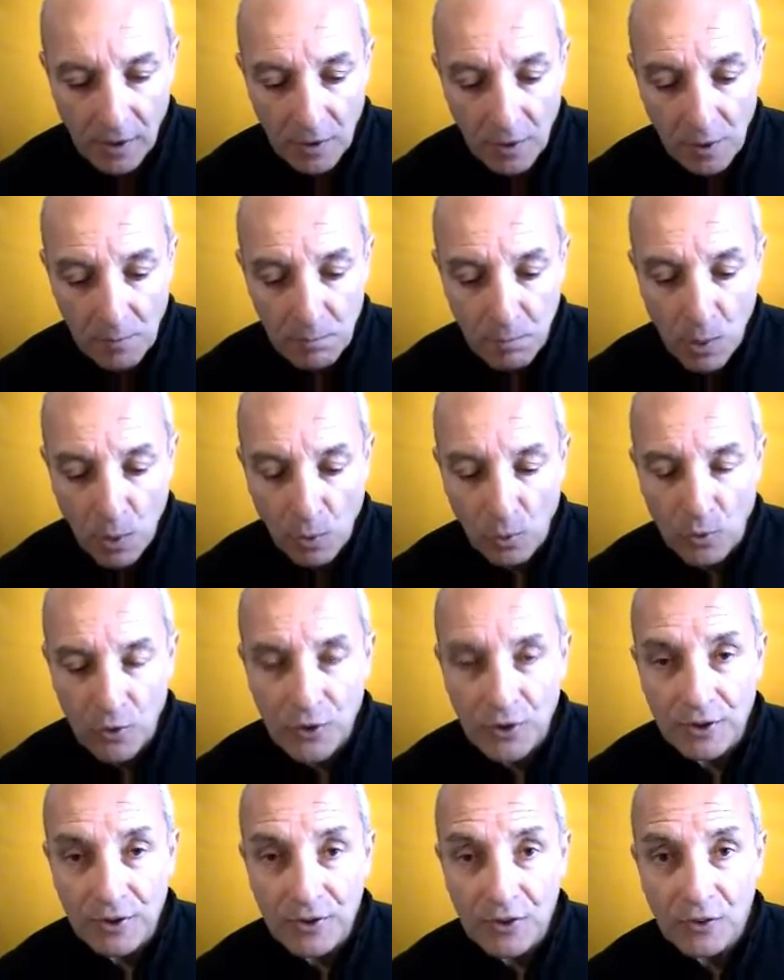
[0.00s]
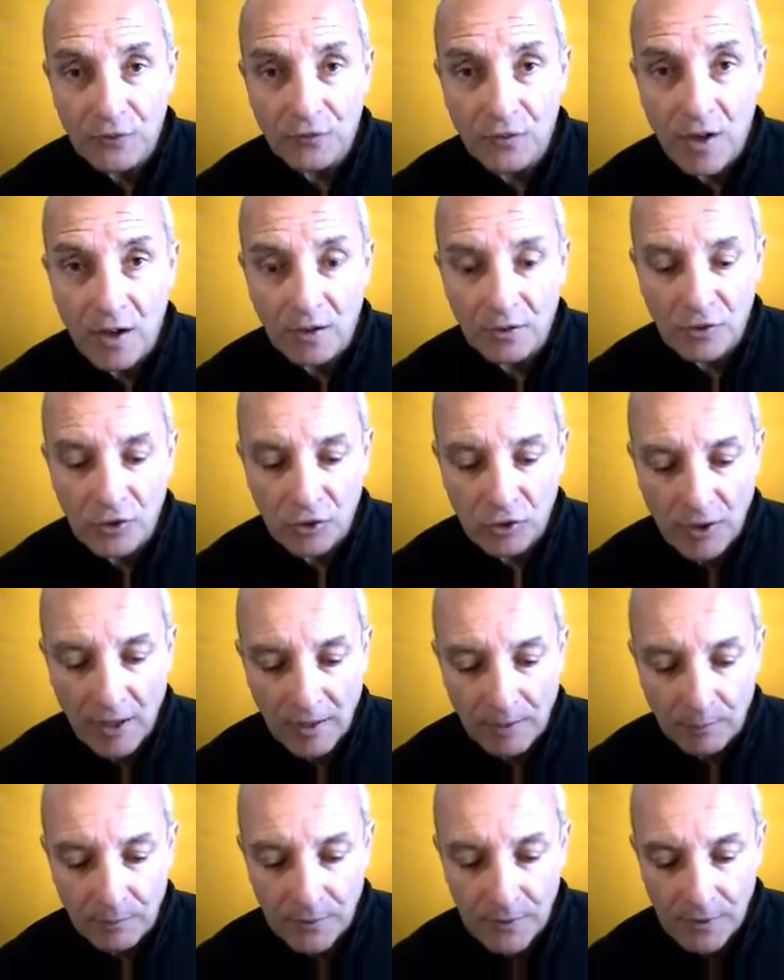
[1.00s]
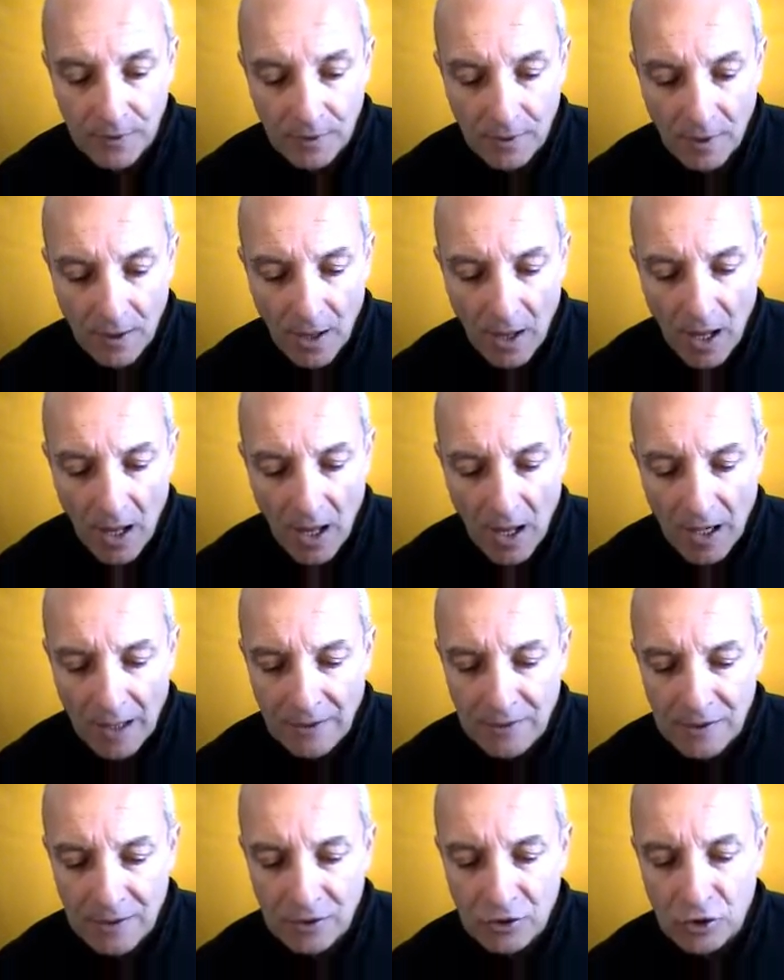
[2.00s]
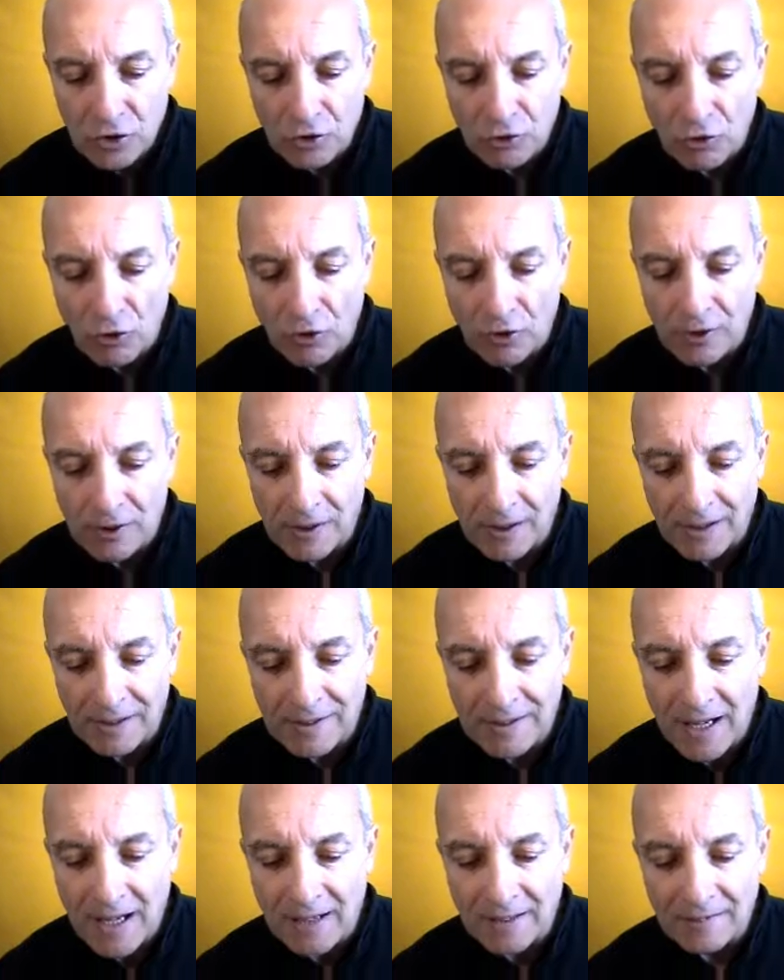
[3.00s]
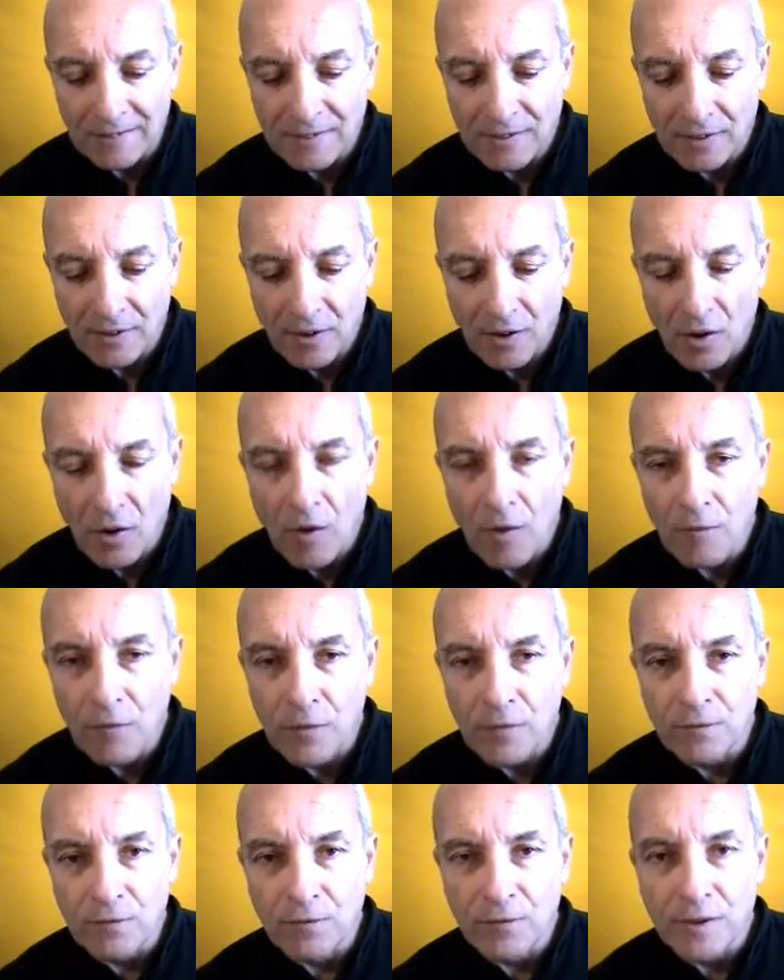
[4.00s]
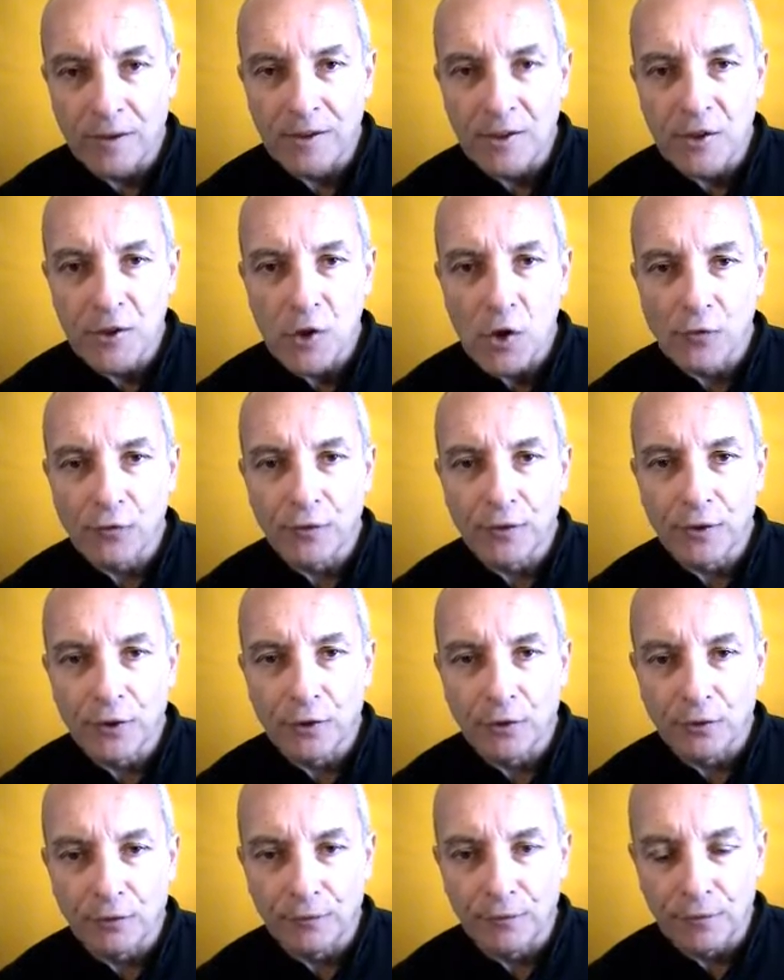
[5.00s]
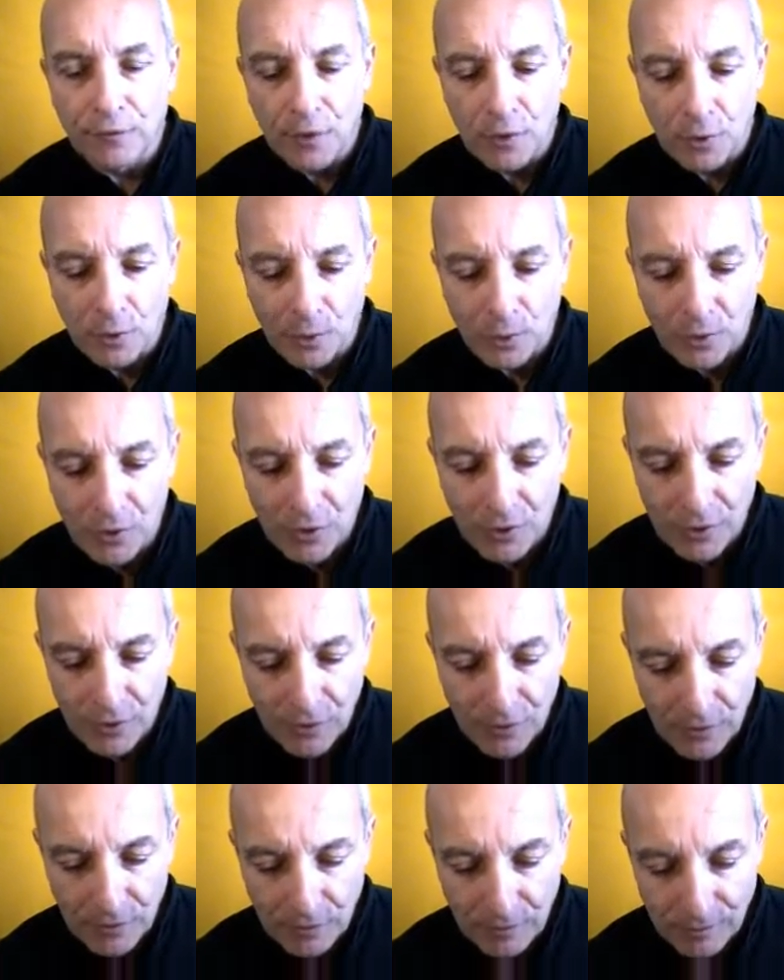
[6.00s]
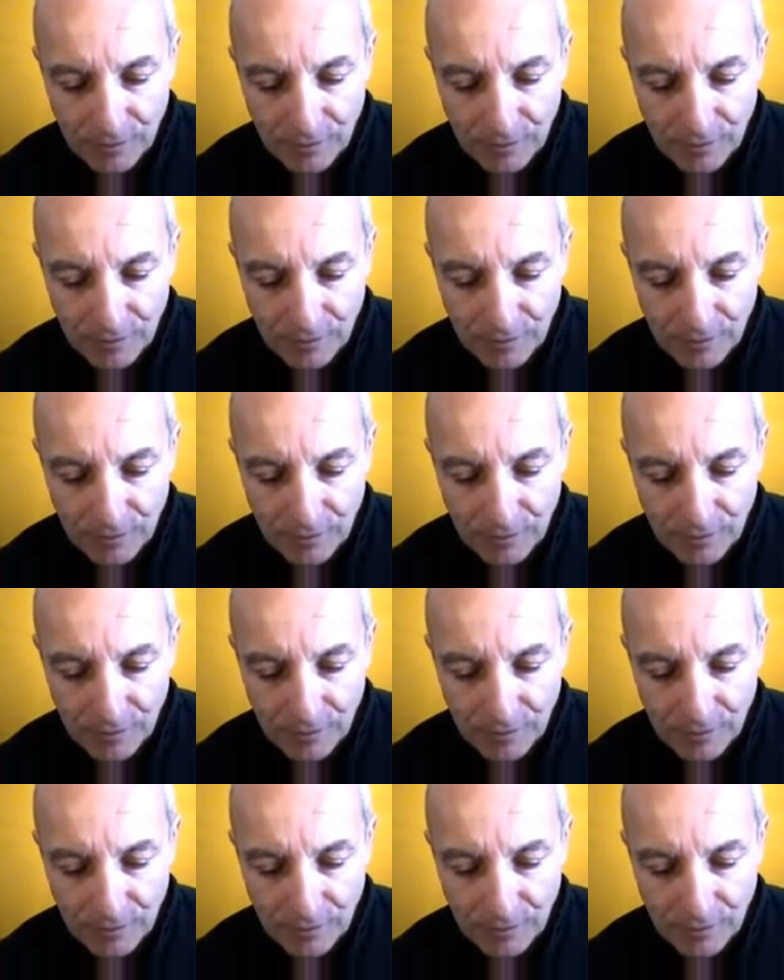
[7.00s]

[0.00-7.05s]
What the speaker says: composed into verse gems and destroying a net of the philosophical views.